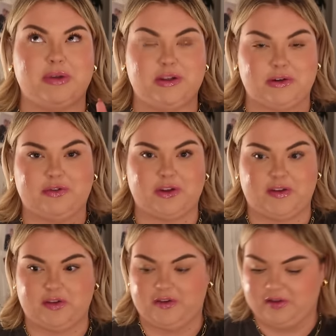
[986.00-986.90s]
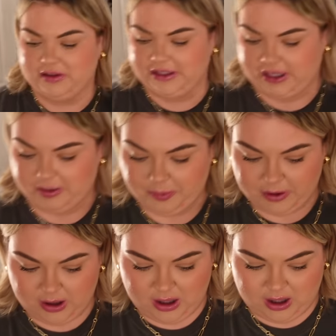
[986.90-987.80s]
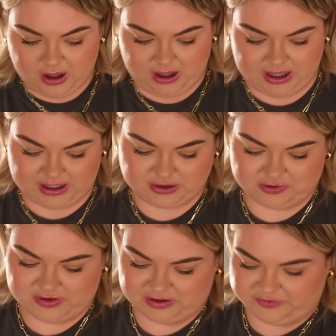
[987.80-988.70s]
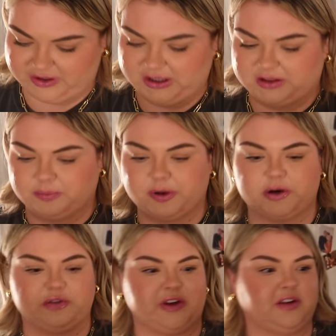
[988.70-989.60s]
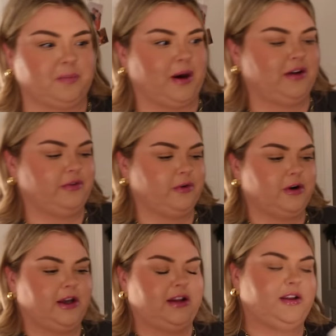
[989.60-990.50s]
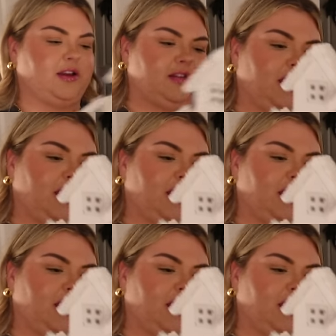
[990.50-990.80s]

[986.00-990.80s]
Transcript: beautiful this looks lit up. And I just need to find like the perfect spot for it because